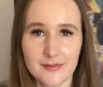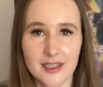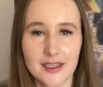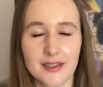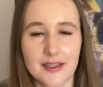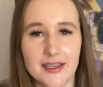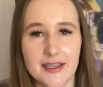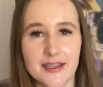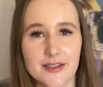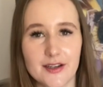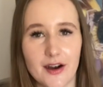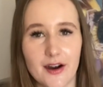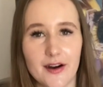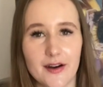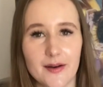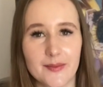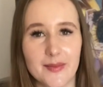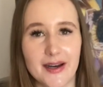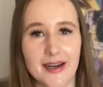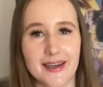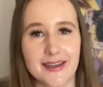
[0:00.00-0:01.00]
These are
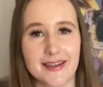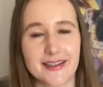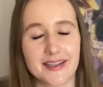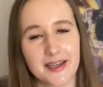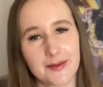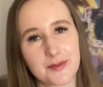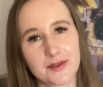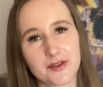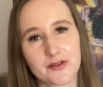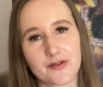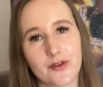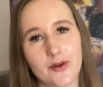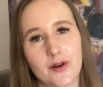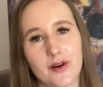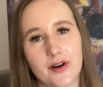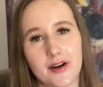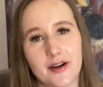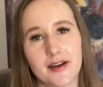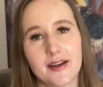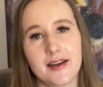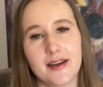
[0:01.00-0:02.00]
my tips
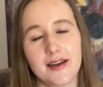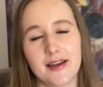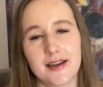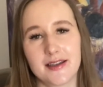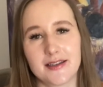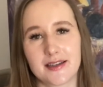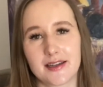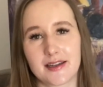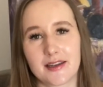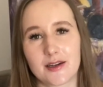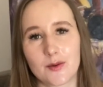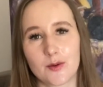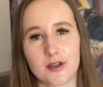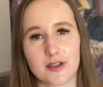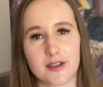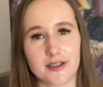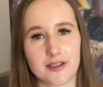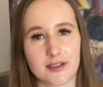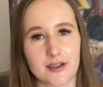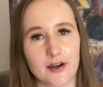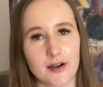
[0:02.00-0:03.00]
for dealing with
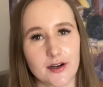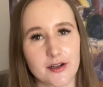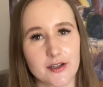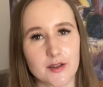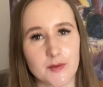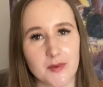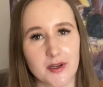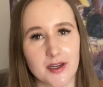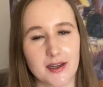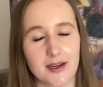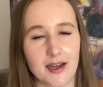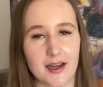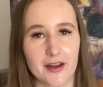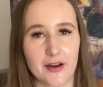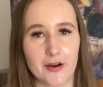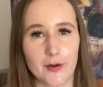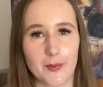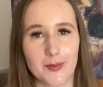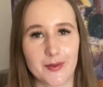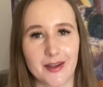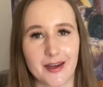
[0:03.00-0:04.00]
discouragement. I
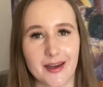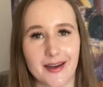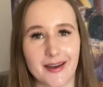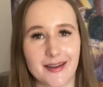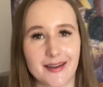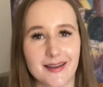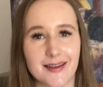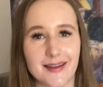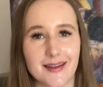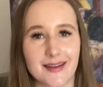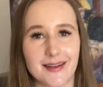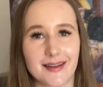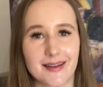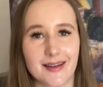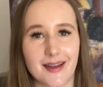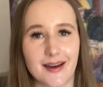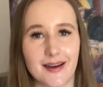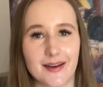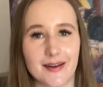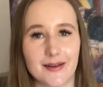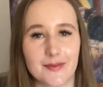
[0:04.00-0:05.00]
hope that
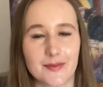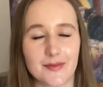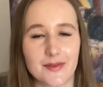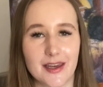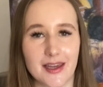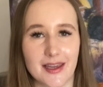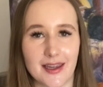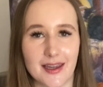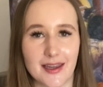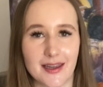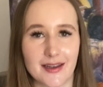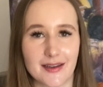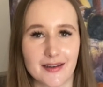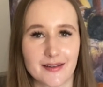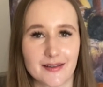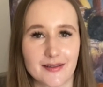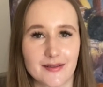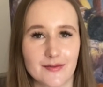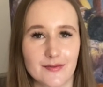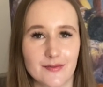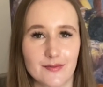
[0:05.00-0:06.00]
um, they can
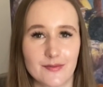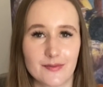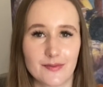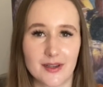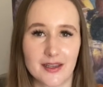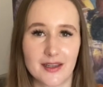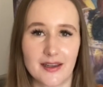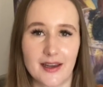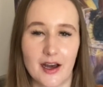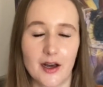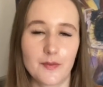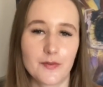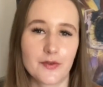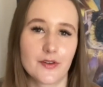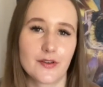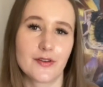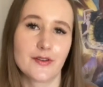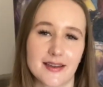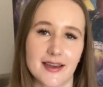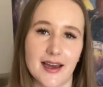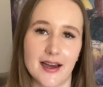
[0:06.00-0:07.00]
be
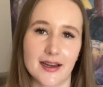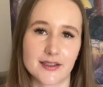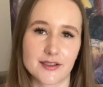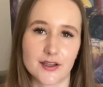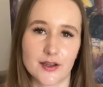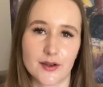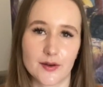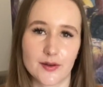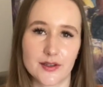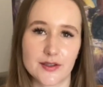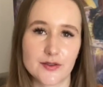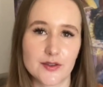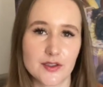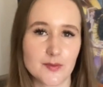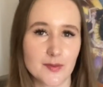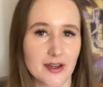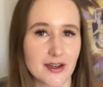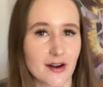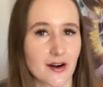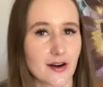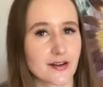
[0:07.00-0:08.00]
helpful. Yeah, so this was
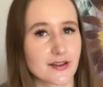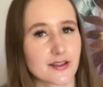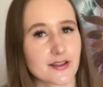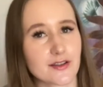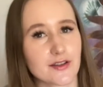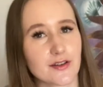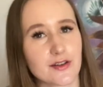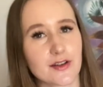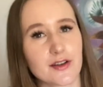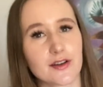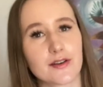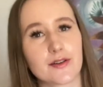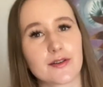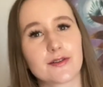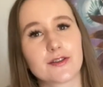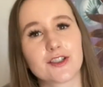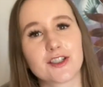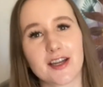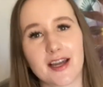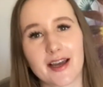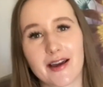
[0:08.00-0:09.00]
my art studio
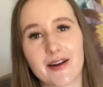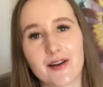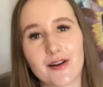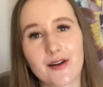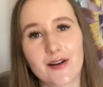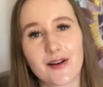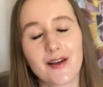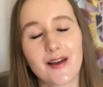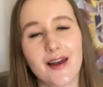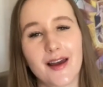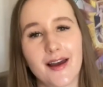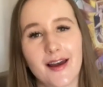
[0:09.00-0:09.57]
channel.